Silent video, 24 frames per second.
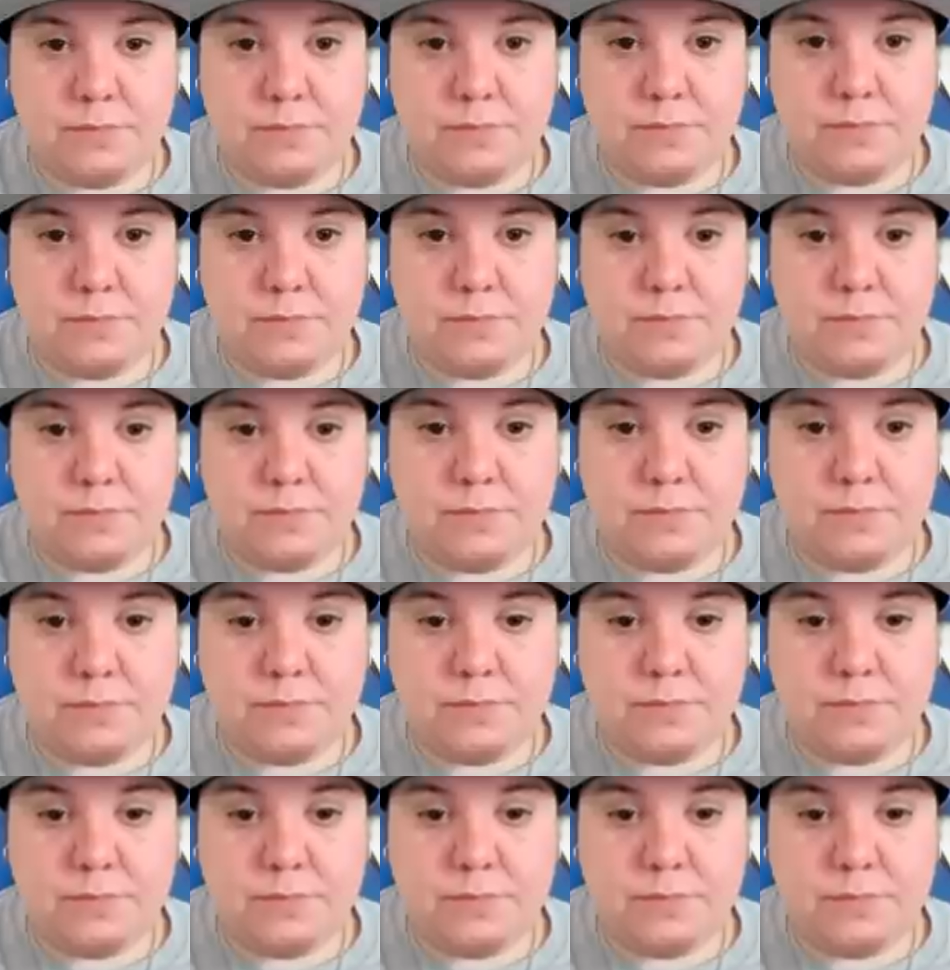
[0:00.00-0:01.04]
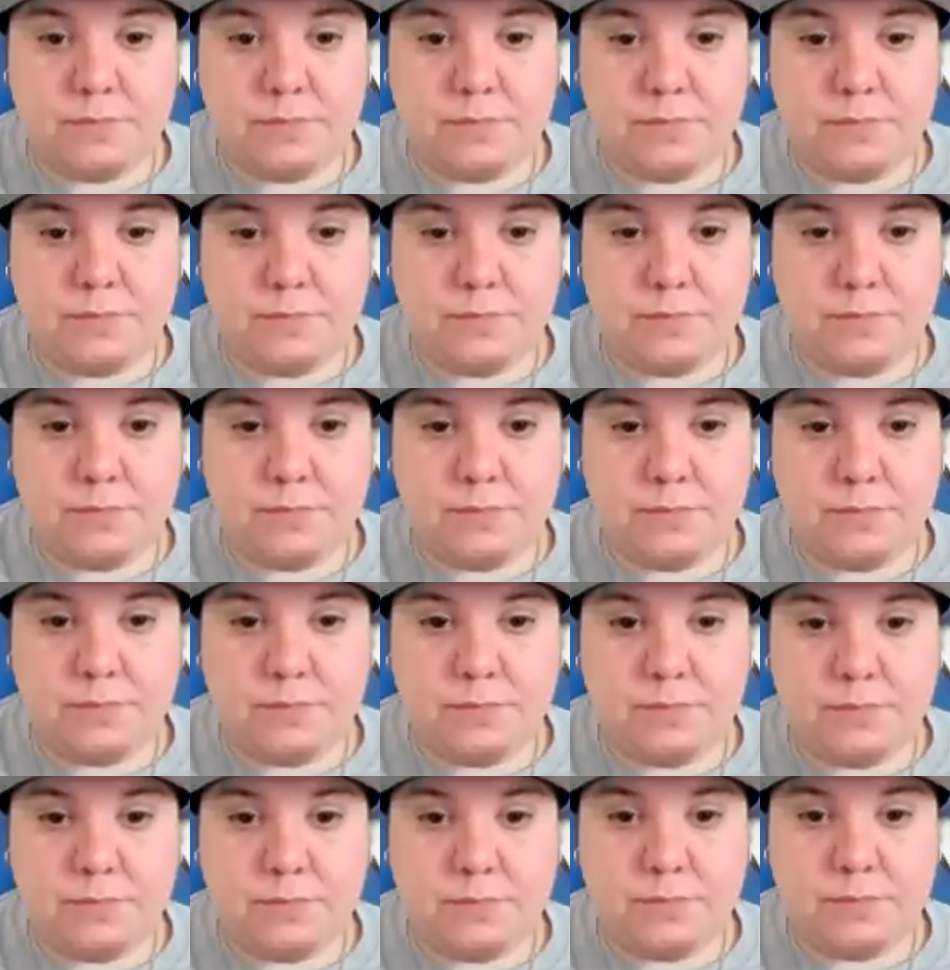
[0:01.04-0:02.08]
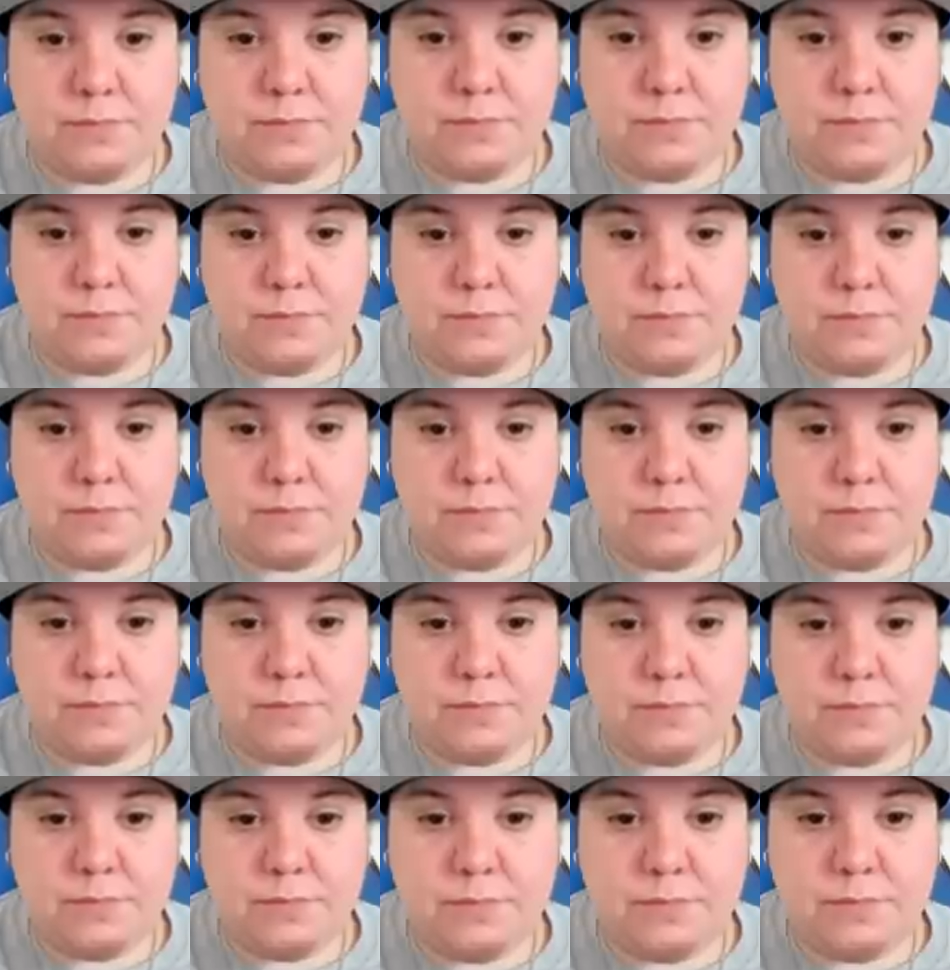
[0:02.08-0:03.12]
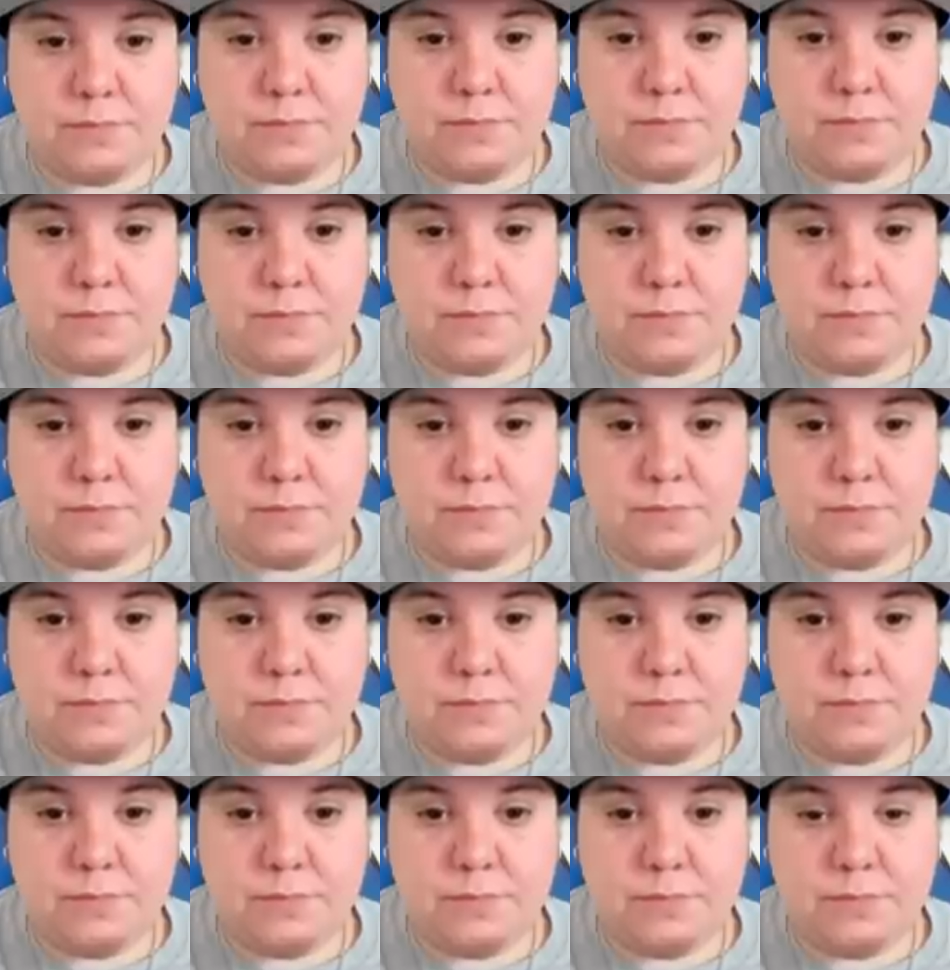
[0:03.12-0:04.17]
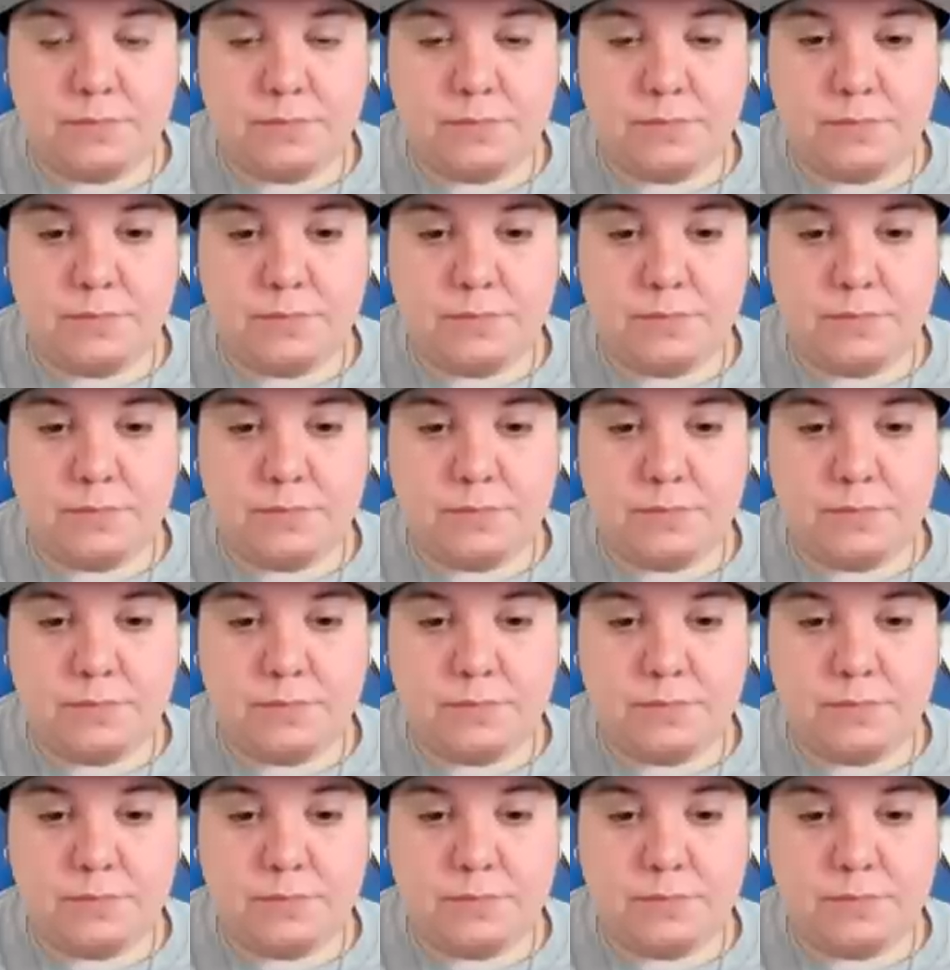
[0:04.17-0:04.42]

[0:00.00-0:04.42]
(silent)